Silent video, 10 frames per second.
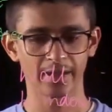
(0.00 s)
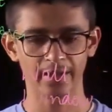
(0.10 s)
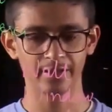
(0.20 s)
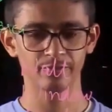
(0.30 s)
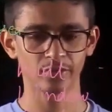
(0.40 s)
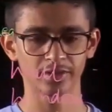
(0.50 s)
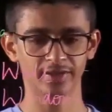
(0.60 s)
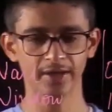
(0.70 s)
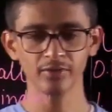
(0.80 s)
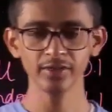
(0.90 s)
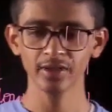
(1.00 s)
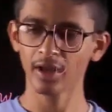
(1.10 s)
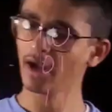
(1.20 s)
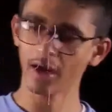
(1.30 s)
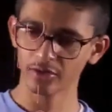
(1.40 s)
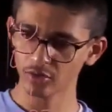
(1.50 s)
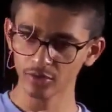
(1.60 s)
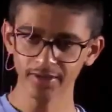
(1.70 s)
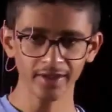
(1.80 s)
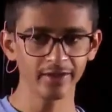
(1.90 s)
and for ground a
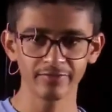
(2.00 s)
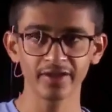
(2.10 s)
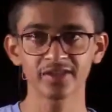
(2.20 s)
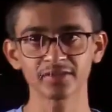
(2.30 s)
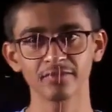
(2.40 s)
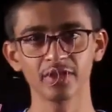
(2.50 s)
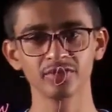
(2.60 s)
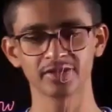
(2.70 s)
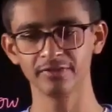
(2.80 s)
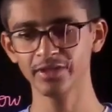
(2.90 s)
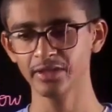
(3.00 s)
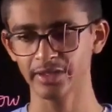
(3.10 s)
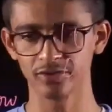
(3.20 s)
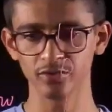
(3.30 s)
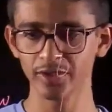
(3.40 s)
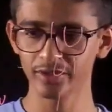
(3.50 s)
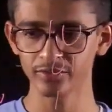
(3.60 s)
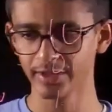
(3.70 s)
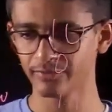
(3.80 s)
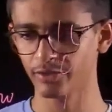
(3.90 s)
total infiltration value is given, U
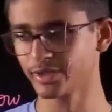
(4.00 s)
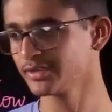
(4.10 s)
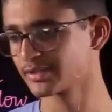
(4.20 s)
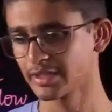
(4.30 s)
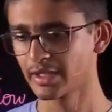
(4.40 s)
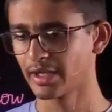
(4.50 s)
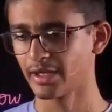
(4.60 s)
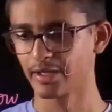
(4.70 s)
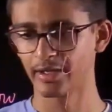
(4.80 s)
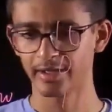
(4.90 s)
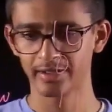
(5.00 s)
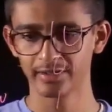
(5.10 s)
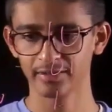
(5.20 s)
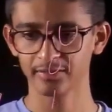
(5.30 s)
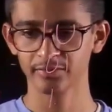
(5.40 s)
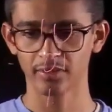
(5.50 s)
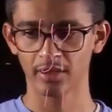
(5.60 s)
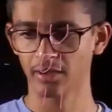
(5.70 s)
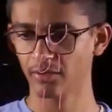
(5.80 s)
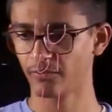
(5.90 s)
into A for us, and
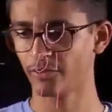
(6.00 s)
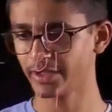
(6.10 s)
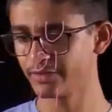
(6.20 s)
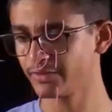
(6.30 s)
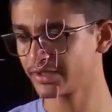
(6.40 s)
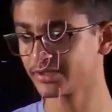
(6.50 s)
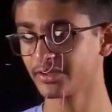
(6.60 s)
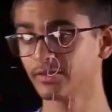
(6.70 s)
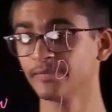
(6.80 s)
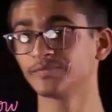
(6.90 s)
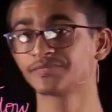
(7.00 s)
for infiltration,